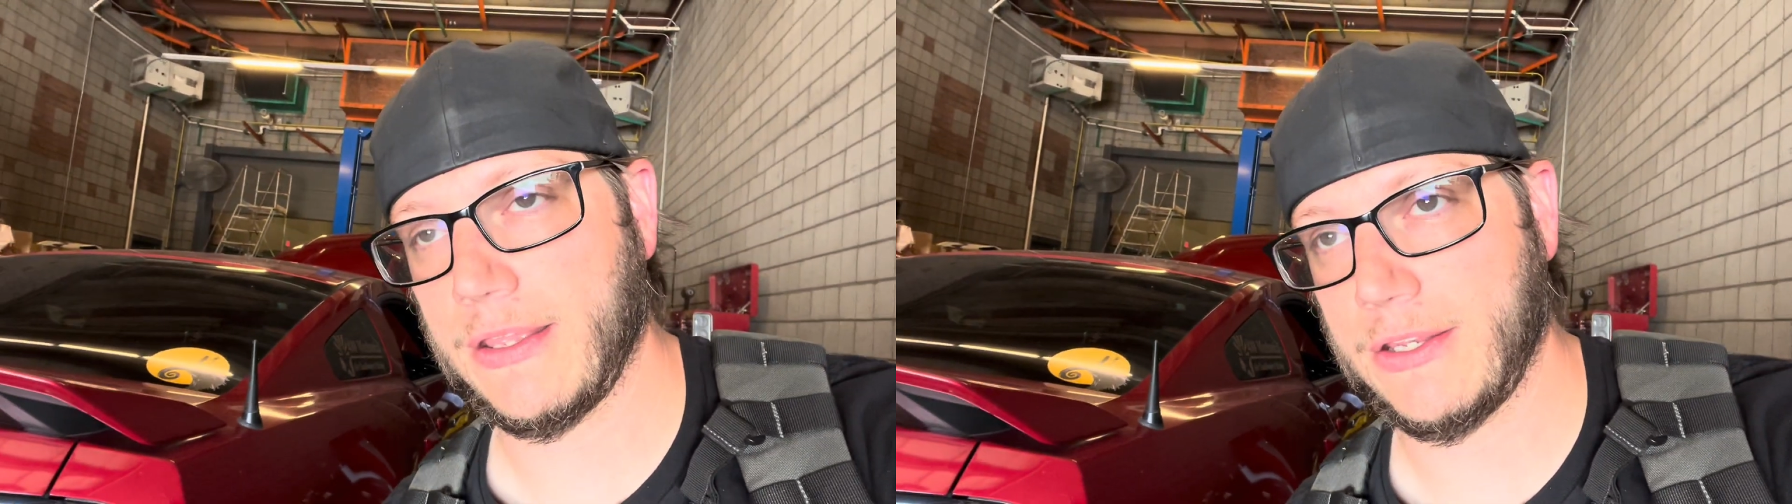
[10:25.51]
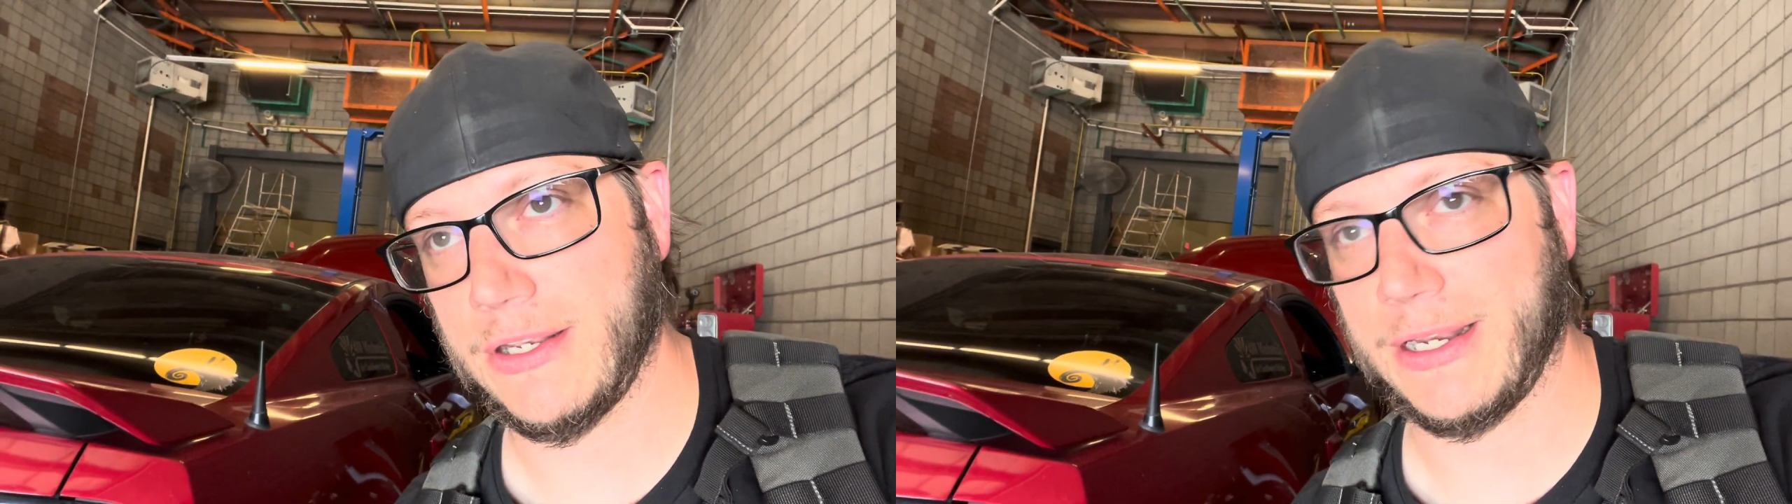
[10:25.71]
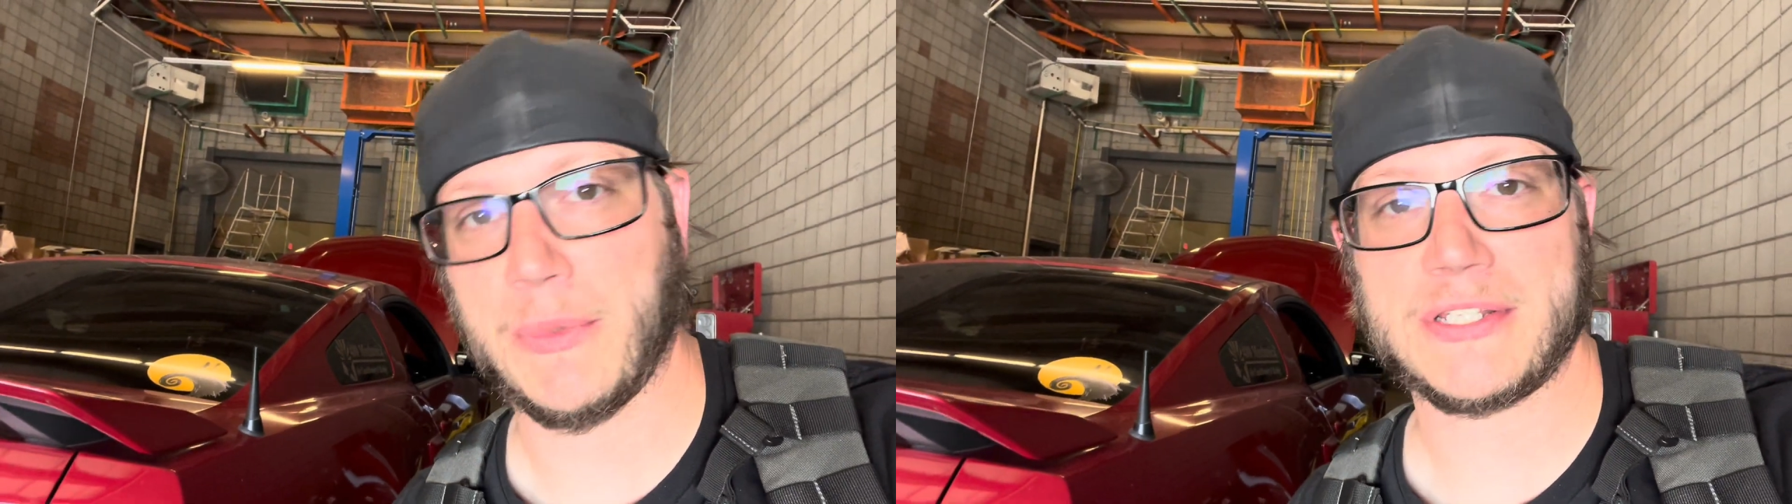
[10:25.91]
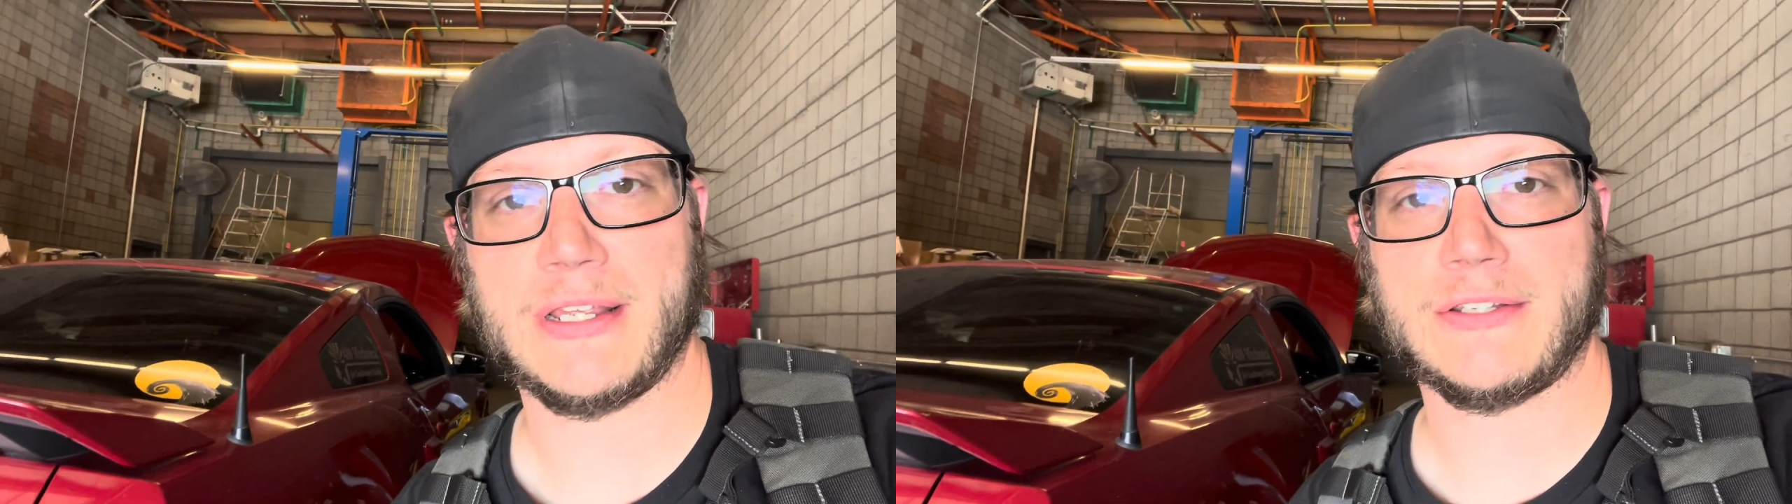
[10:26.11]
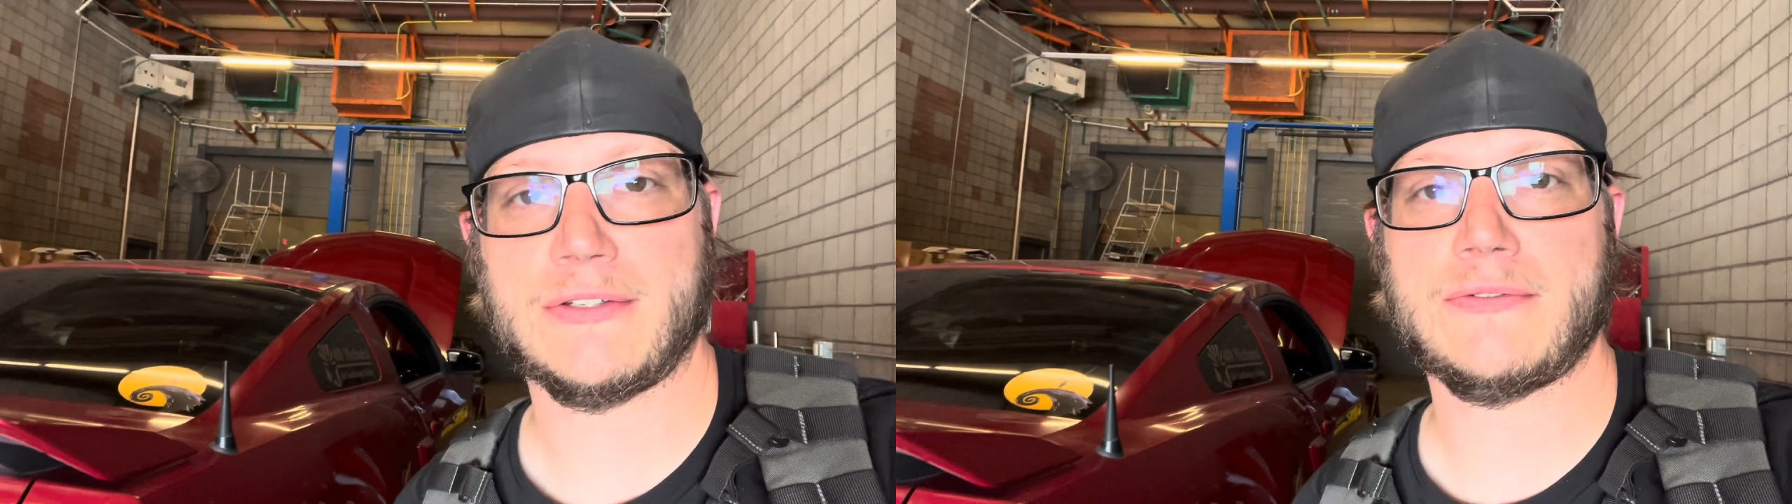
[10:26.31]
you need a
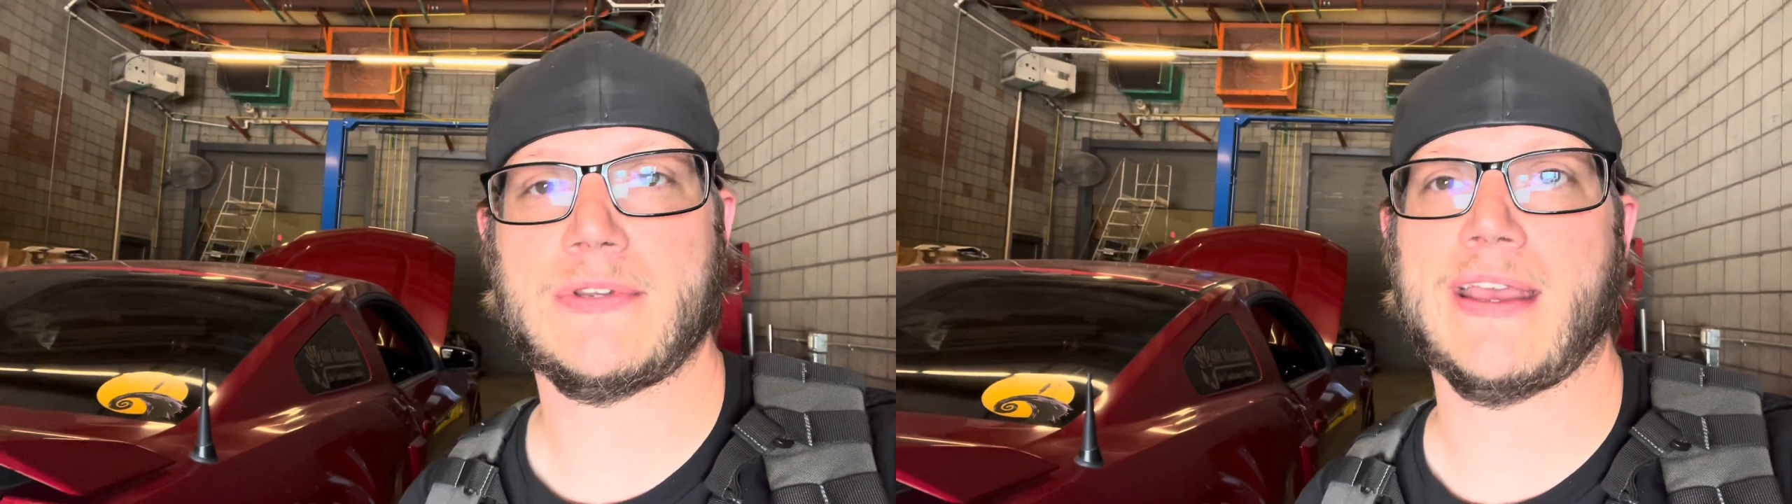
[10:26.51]
Mustang tune,